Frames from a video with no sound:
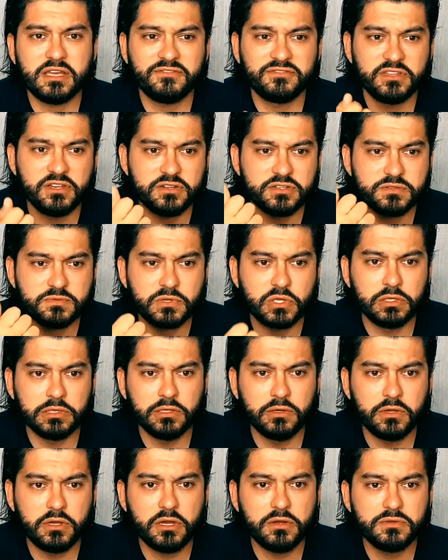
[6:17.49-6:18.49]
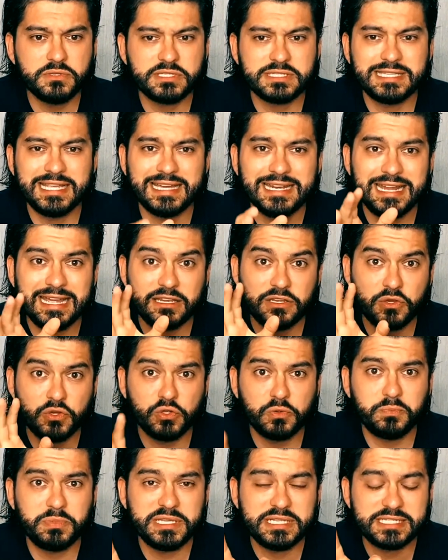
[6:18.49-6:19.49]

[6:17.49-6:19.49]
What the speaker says: If there's glucose, then it could be